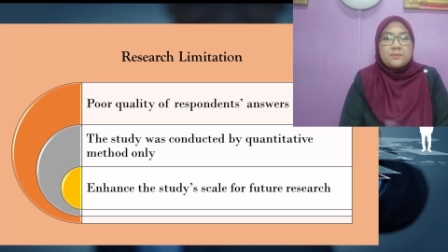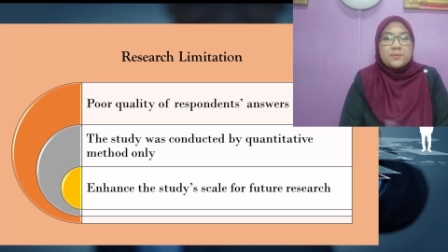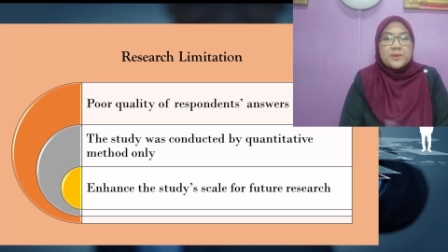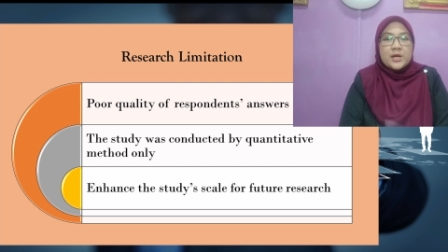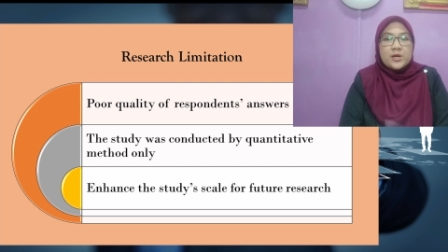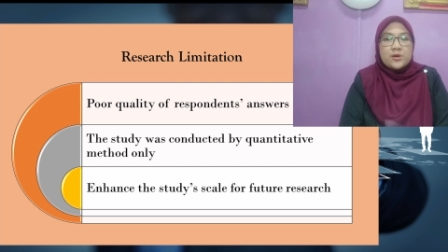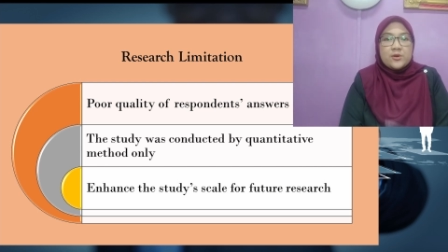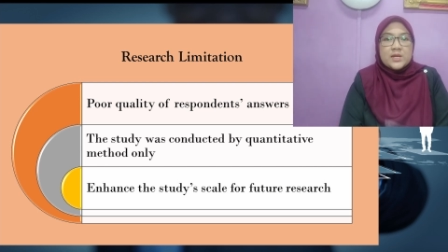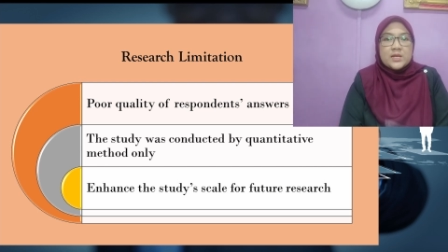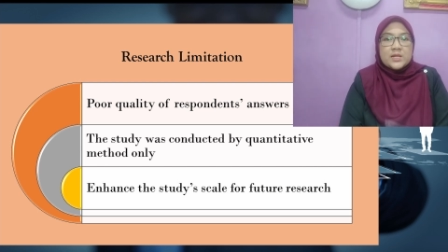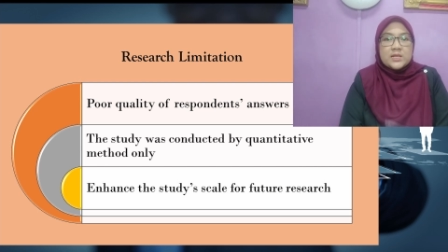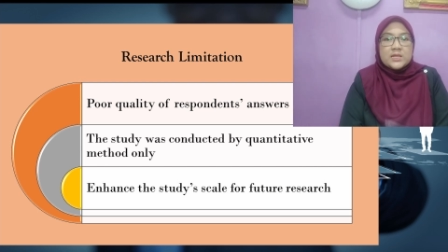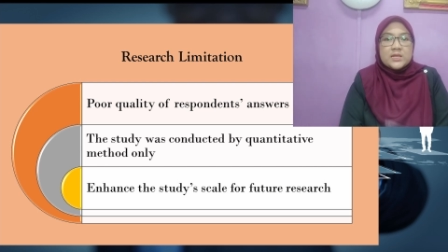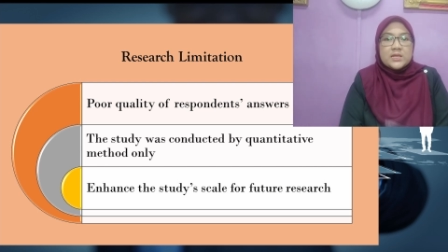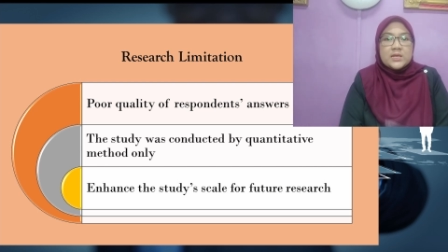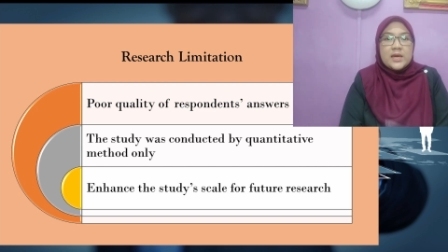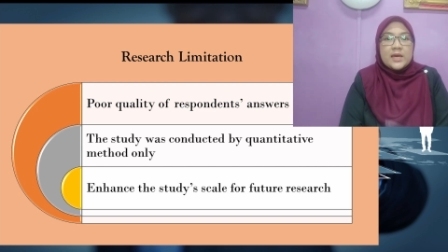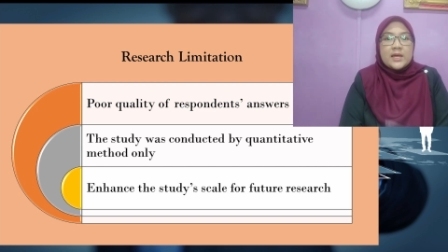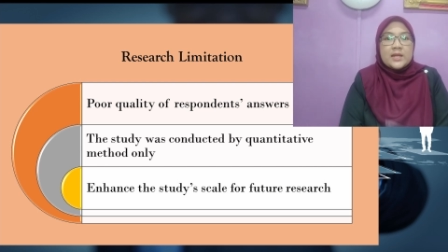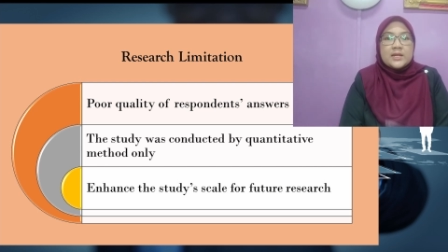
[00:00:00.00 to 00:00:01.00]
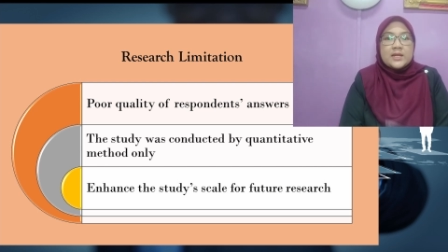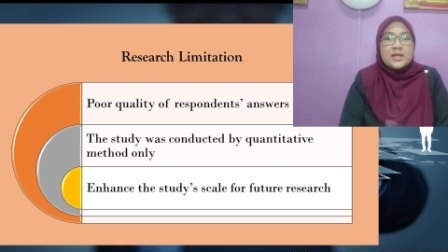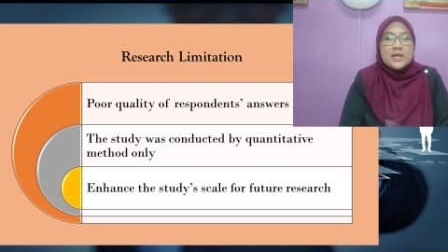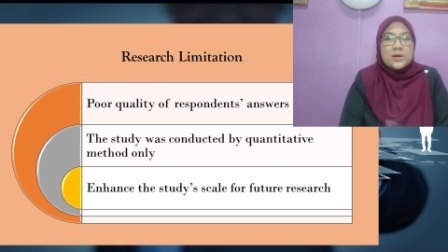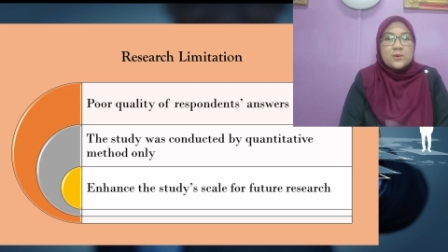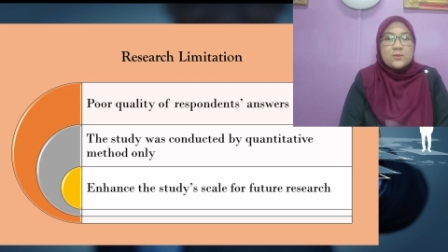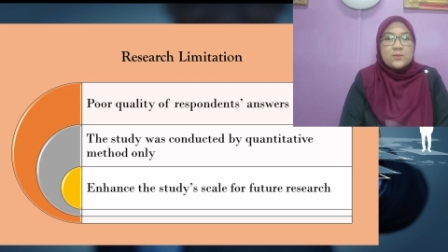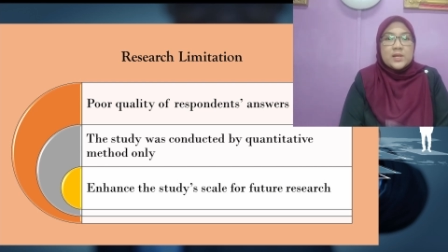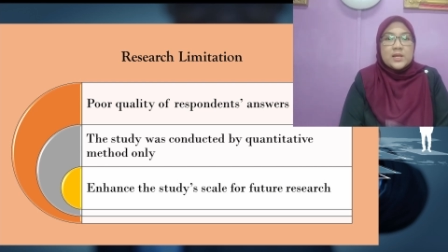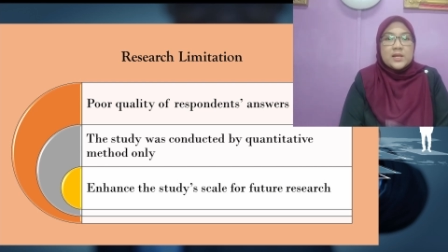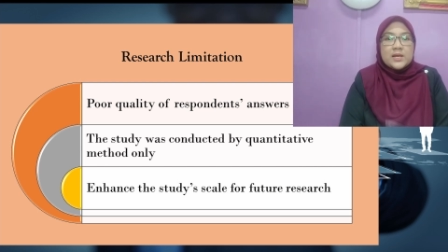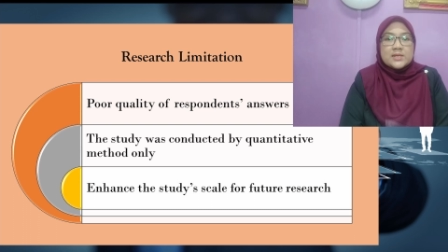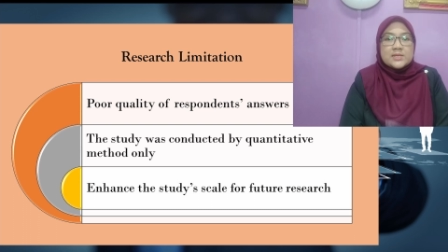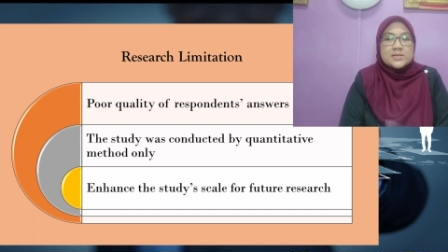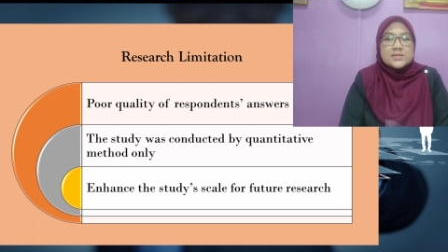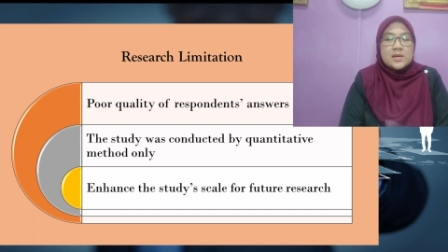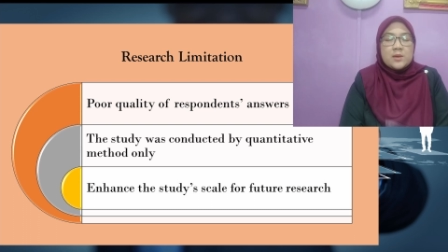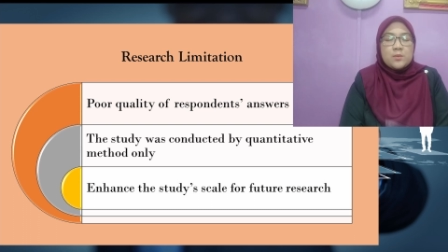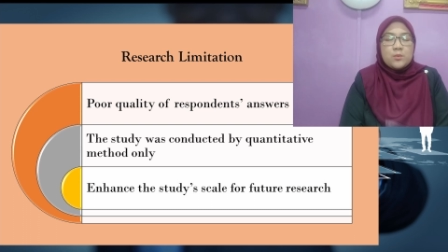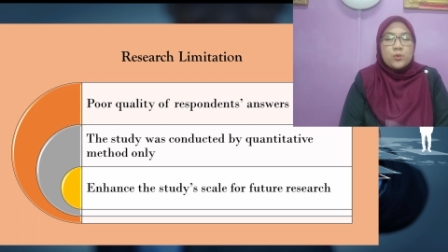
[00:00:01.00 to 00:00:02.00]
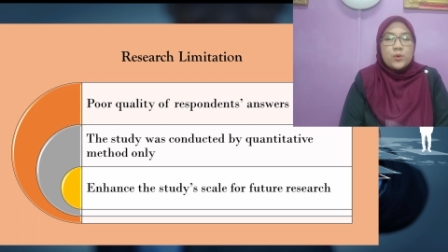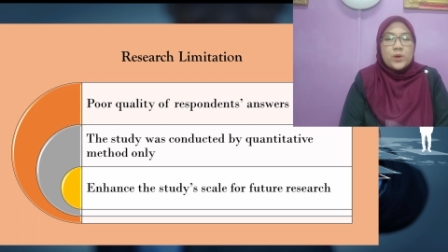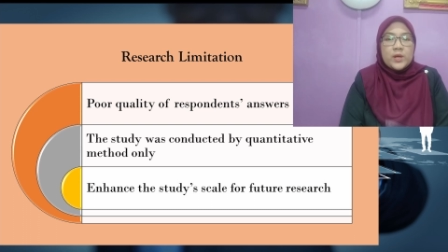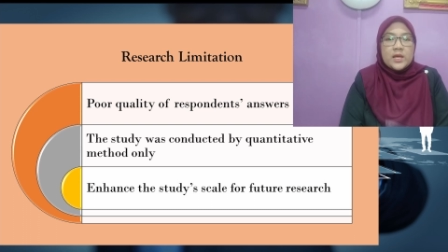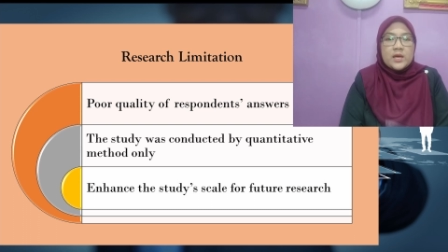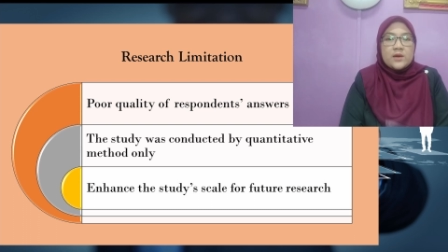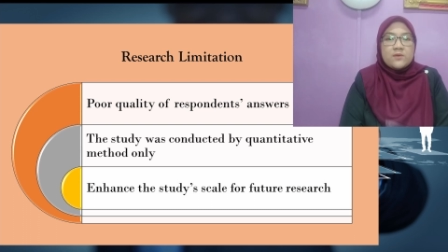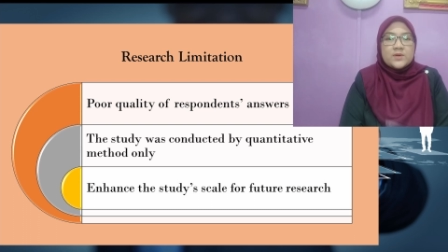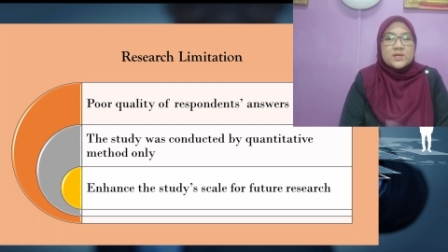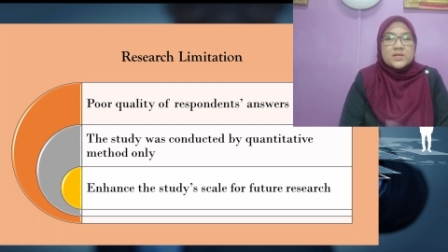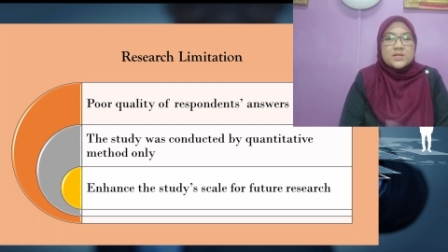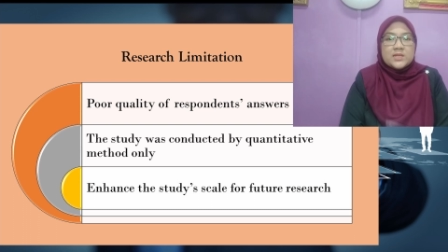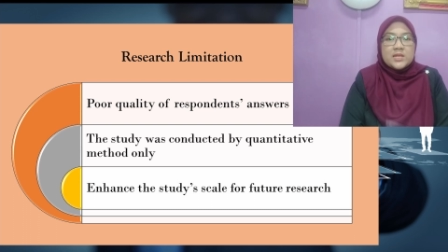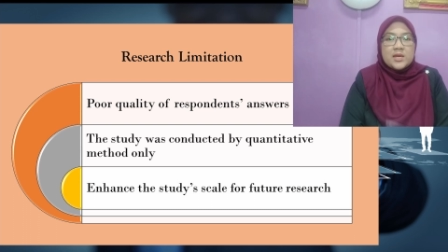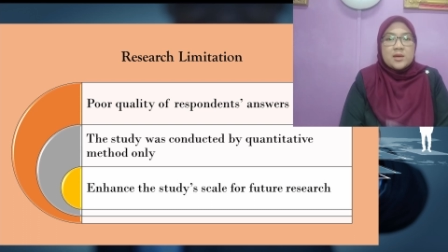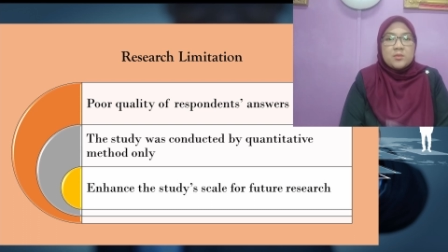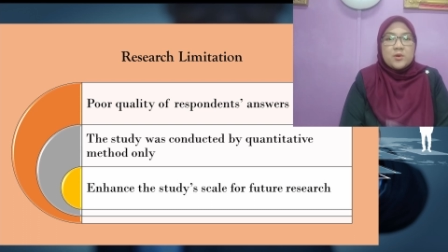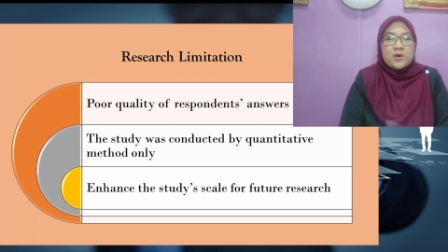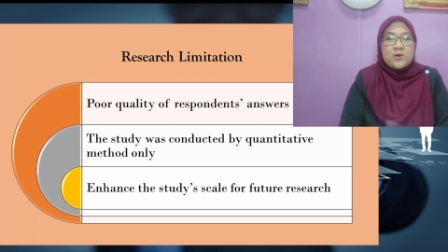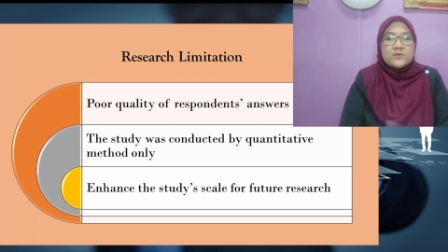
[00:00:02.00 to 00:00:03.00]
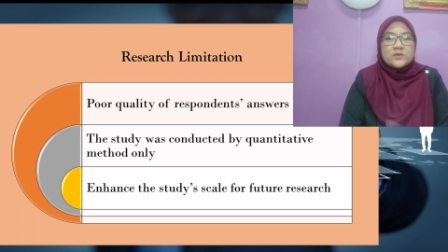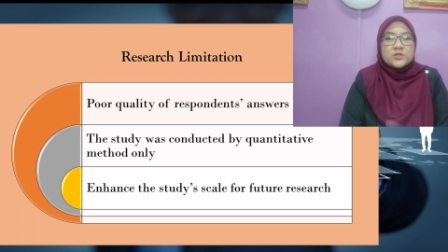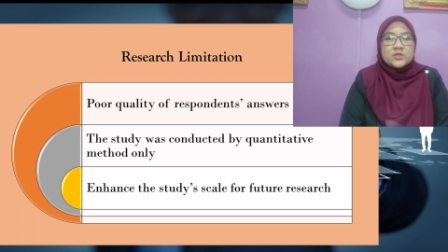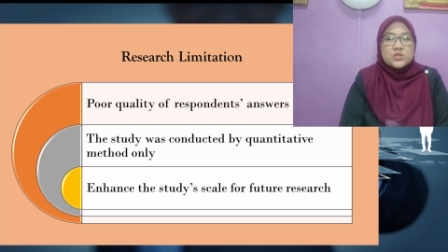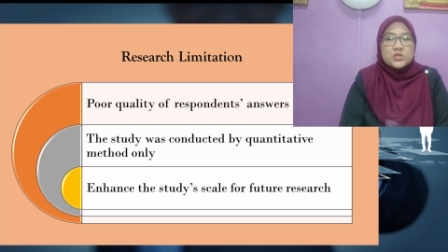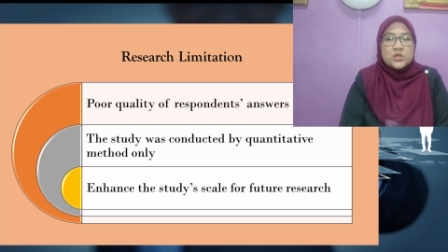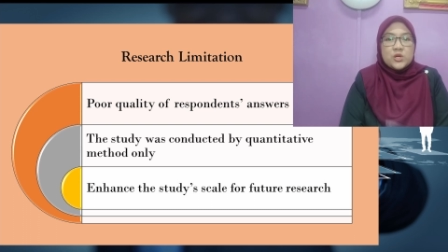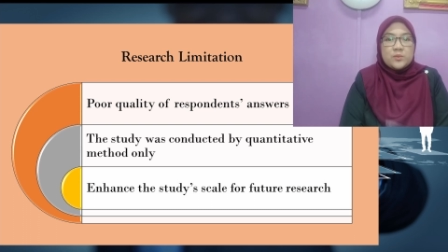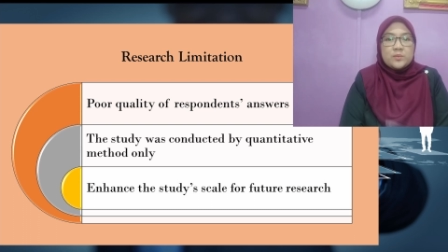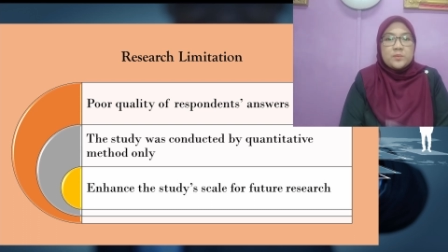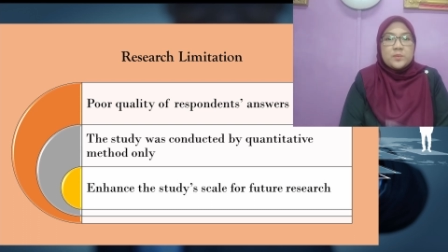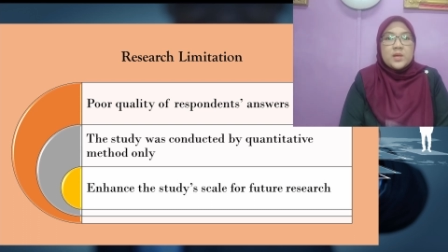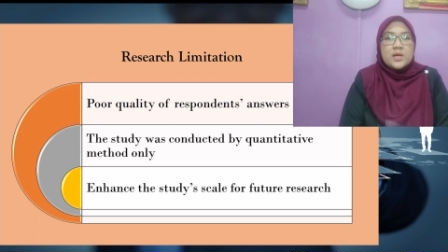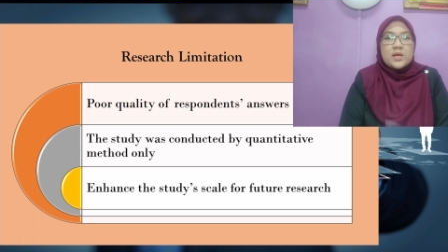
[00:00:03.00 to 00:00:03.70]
priority and they will accept whatever type of job